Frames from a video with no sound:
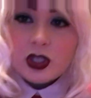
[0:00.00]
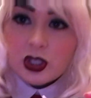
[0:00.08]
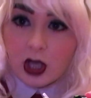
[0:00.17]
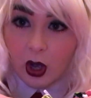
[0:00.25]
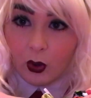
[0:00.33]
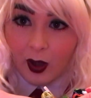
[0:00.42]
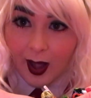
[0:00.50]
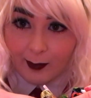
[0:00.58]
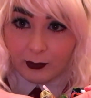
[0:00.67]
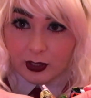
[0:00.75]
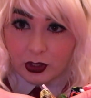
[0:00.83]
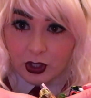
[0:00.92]
So
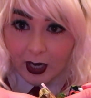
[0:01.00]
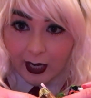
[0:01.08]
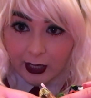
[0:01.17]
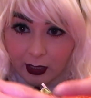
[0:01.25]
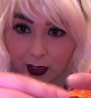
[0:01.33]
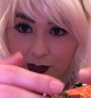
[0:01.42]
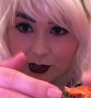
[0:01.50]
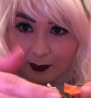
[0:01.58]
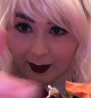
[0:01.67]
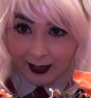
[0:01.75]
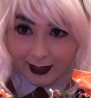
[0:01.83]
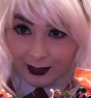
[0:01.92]
I'm gonna try not to
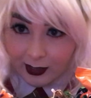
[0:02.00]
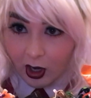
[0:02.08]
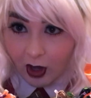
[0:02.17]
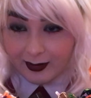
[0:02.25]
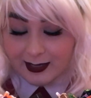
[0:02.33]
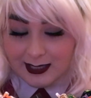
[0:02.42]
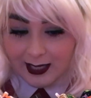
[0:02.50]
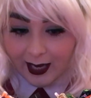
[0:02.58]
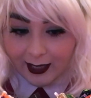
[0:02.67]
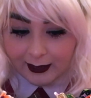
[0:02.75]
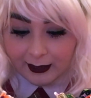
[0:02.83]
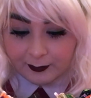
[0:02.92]
eat all this
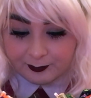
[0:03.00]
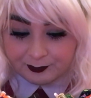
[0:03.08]
candy.